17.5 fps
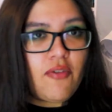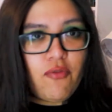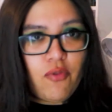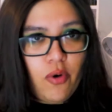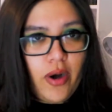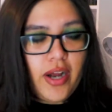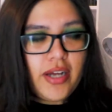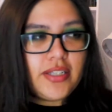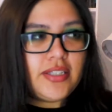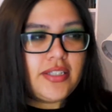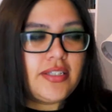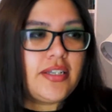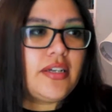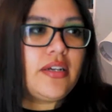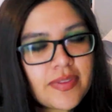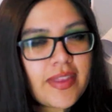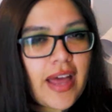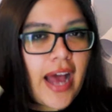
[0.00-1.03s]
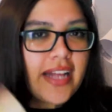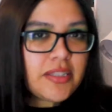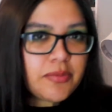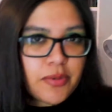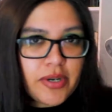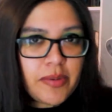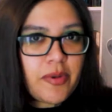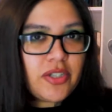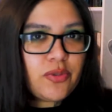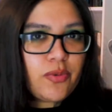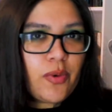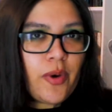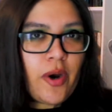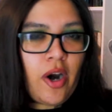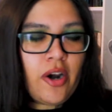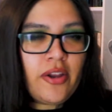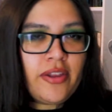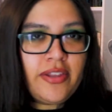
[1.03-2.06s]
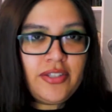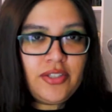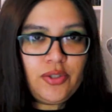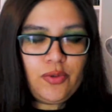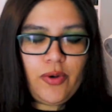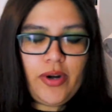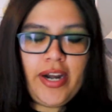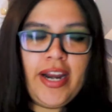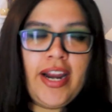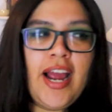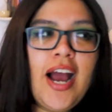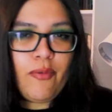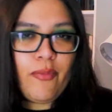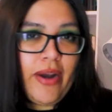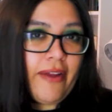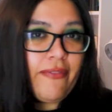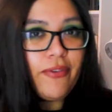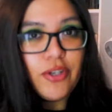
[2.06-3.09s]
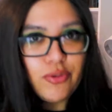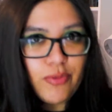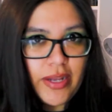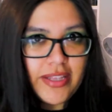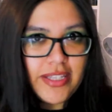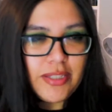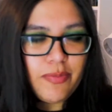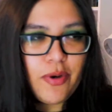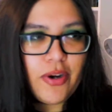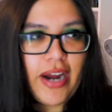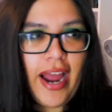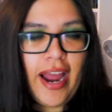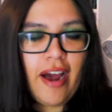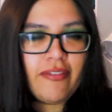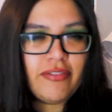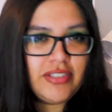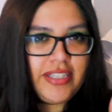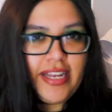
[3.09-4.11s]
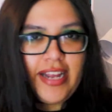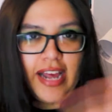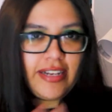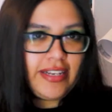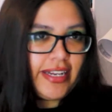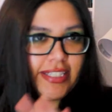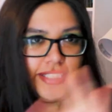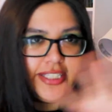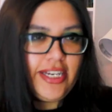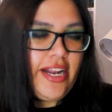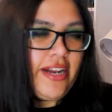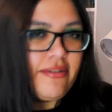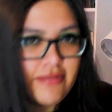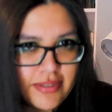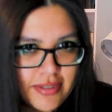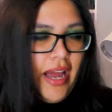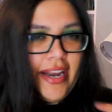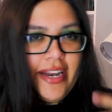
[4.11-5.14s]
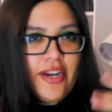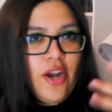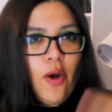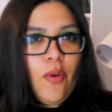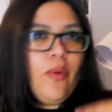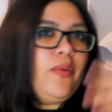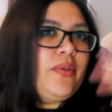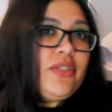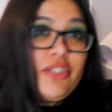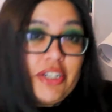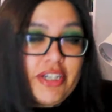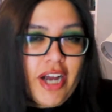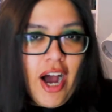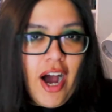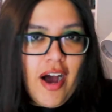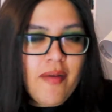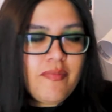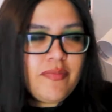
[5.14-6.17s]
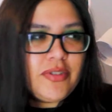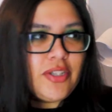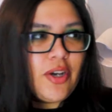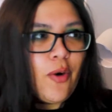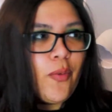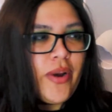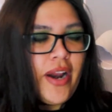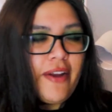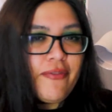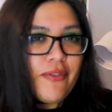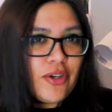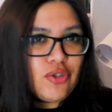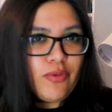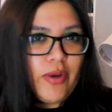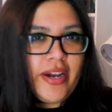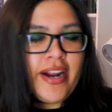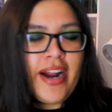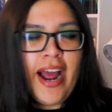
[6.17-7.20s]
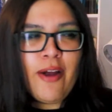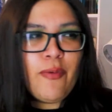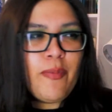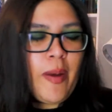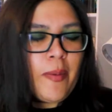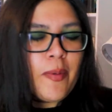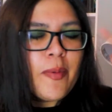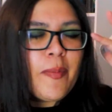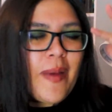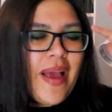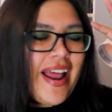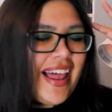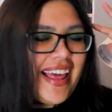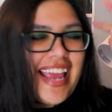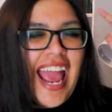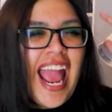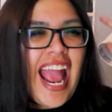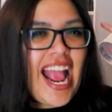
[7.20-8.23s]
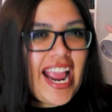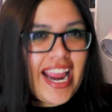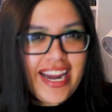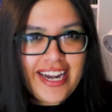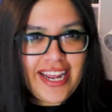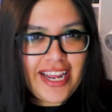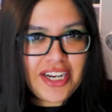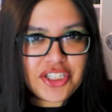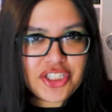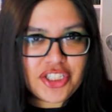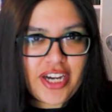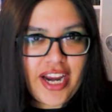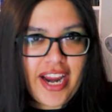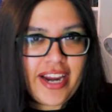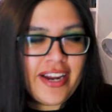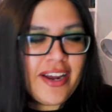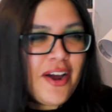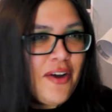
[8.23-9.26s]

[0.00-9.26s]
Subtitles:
for us. That's pretty much where we are in the story. When I first read this book, I obviously like I didn't know what was to come. So when I first read it, I remember like hating Shay